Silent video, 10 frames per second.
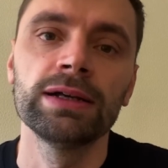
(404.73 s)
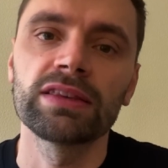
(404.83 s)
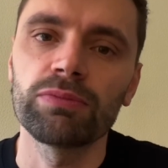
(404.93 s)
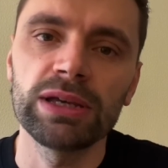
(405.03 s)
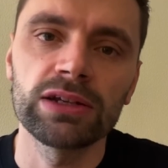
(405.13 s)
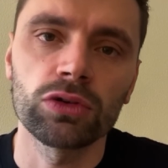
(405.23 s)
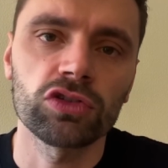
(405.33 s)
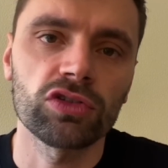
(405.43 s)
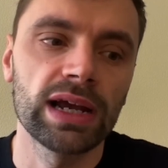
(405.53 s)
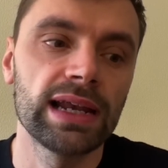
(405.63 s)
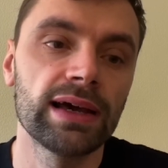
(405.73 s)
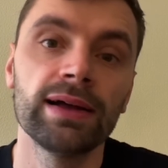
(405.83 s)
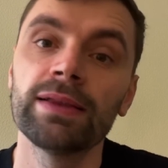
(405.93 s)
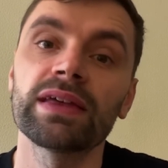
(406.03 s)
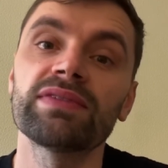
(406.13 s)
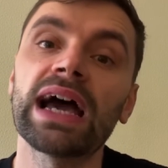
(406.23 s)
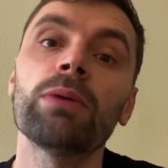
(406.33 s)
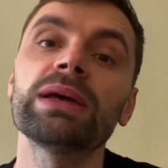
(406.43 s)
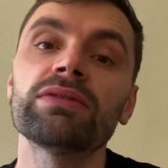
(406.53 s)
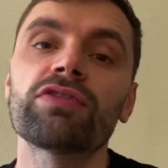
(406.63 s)
They've beaten Australia. They've now
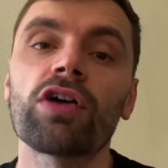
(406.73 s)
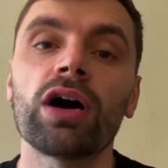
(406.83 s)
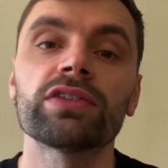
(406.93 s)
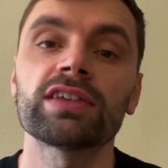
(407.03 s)
beaten France